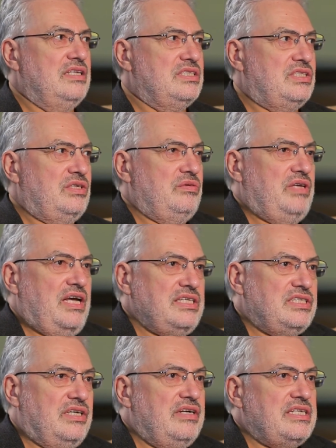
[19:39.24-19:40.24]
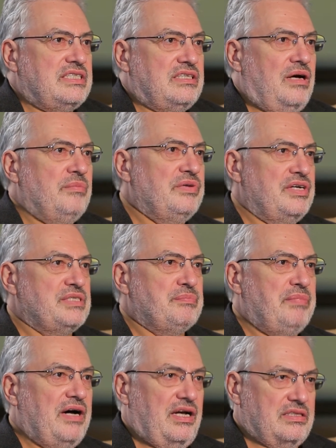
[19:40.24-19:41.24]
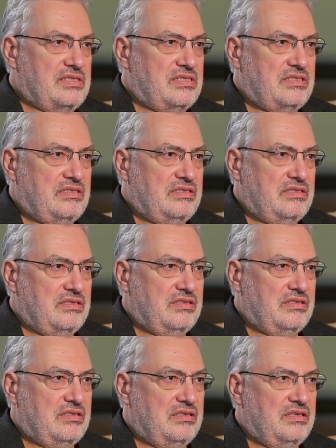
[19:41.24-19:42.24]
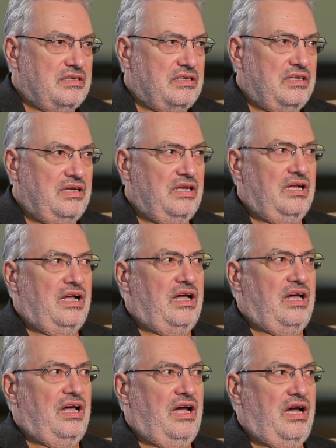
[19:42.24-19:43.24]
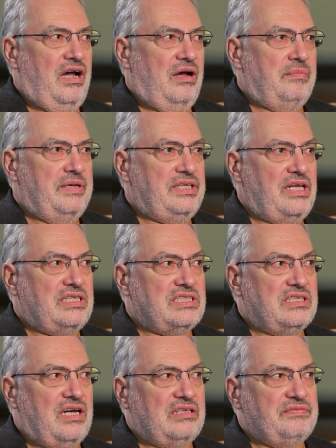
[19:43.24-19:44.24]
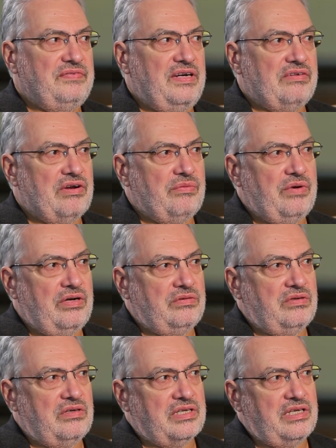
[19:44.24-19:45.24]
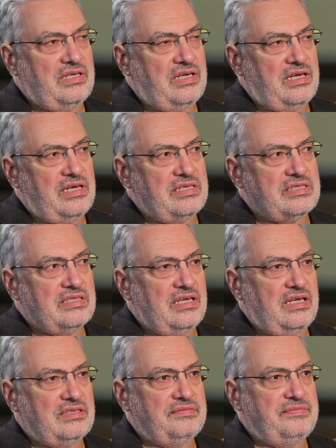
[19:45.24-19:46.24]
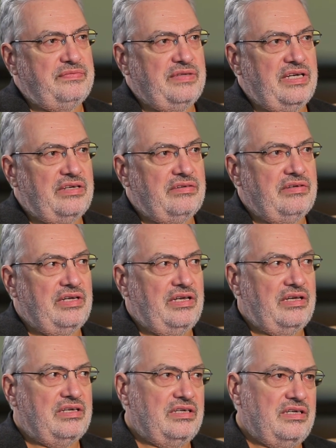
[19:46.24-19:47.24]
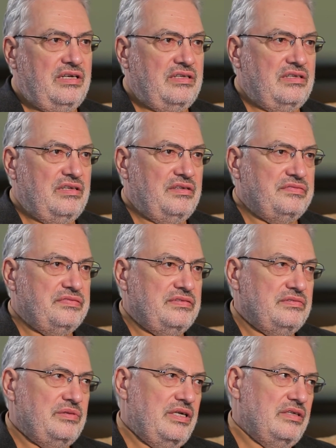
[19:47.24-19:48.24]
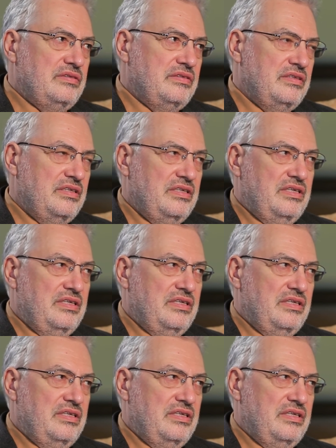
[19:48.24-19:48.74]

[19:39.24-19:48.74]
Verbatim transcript: So yes, there is some response uh, but it's not very well organized, not very kind of, well,